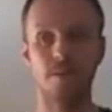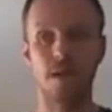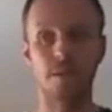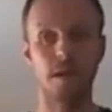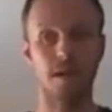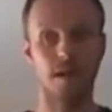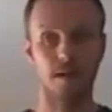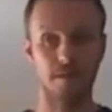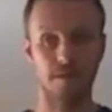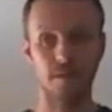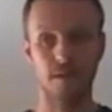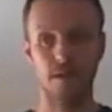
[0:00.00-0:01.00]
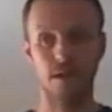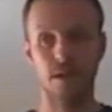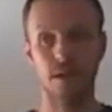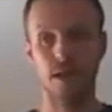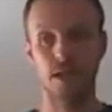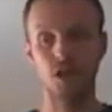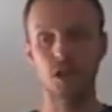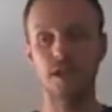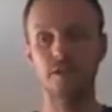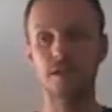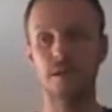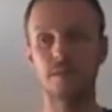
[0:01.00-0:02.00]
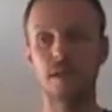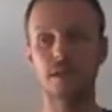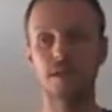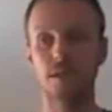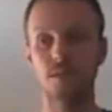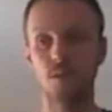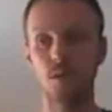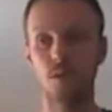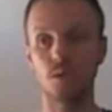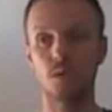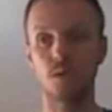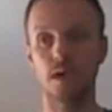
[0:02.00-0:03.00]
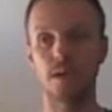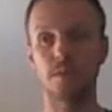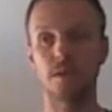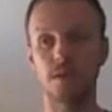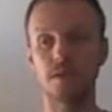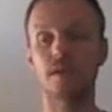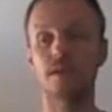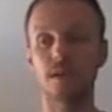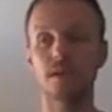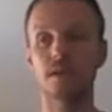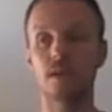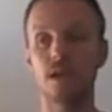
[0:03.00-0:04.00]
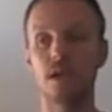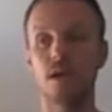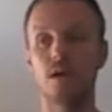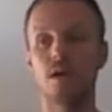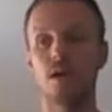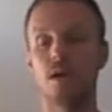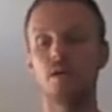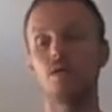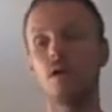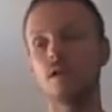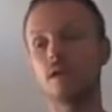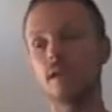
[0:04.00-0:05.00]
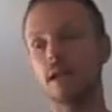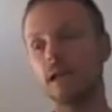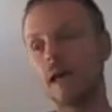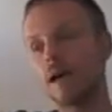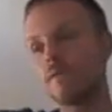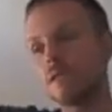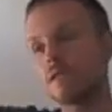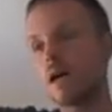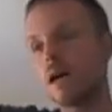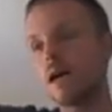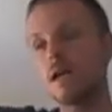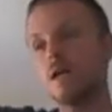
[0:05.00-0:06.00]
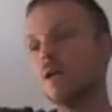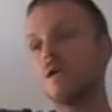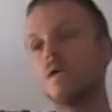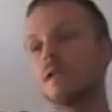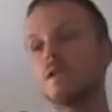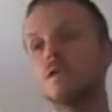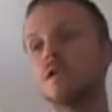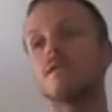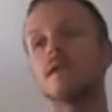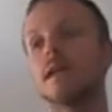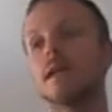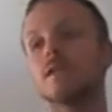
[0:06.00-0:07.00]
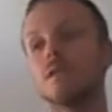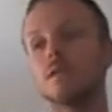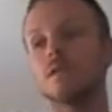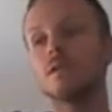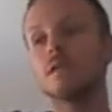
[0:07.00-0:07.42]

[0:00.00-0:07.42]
Maybe in life. Achieve something small and build on it, rather than have this high goal that you never get to.